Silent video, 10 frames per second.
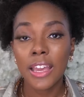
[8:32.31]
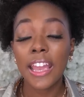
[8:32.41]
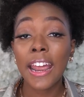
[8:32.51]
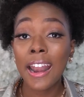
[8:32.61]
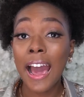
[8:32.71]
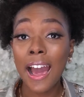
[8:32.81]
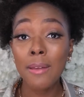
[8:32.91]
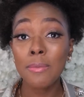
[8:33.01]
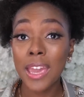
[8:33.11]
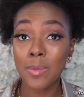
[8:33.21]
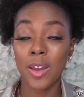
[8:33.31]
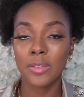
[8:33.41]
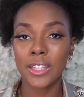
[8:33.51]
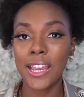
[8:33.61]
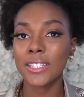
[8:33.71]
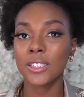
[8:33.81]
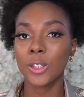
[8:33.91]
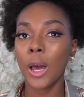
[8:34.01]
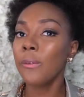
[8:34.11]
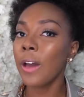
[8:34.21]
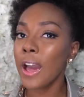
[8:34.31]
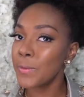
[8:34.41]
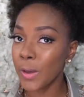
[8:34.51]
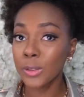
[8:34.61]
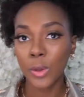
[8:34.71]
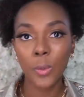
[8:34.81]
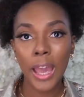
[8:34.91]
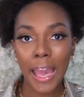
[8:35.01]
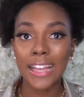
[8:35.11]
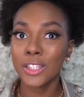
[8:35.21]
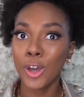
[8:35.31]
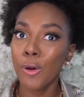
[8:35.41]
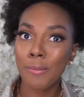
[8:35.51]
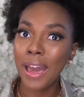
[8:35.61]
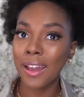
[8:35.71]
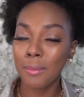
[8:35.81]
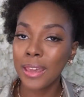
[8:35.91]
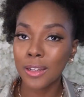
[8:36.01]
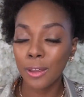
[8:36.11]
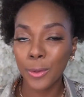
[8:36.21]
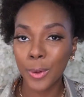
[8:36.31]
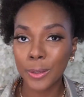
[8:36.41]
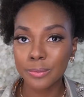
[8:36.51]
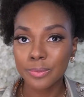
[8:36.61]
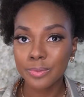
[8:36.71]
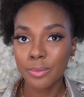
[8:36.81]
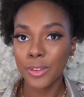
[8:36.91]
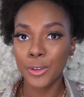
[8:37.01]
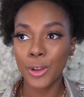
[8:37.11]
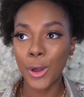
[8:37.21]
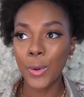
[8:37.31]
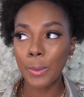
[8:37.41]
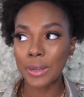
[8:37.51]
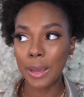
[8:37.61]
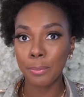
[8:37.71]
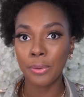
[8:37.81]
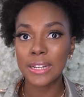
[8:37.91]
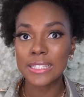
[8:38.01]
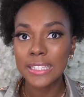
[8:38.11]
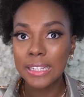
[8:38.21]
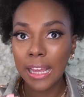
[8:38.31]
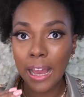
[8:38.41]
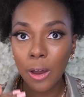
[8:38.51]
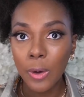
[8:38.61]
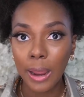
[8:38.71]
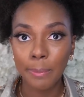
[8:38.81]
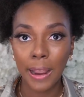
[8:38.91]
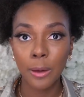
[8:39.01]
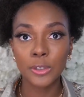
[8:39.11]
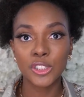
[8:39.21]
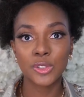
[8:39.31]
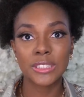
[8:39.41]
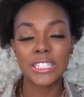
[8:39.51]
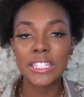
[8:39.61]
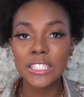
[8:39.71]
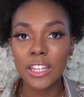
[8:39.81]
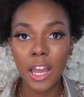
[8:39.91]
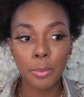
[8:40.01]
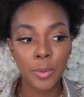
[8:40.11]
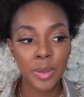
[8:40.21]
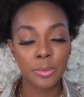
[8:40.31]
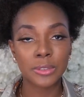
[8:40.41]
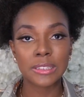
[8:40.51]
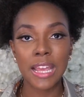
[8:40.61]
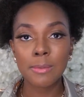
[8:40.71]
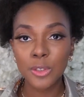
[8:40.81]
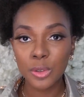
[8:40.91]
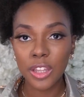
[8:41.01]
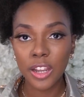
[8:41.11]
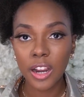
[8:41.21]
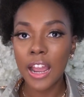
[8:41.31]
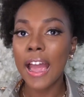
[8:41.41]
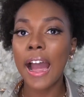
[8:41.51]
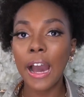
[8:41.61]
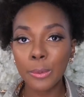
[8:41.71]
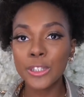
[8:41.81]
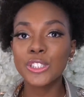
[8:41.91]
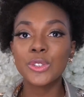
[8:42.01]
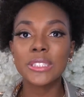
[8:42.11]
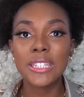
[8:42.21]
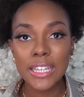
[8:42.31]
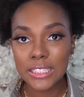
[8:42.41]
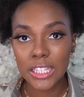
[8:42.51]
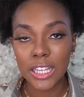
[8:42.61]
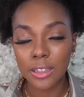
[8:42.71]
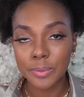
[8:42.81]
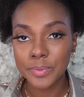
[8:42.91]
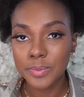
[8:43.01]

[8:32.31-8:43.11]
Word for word: and I made my invitation, so I felt the way. I had to go back and make another one. You know, when I printed it out, I was strategic. I put people's names on there. I was strategic.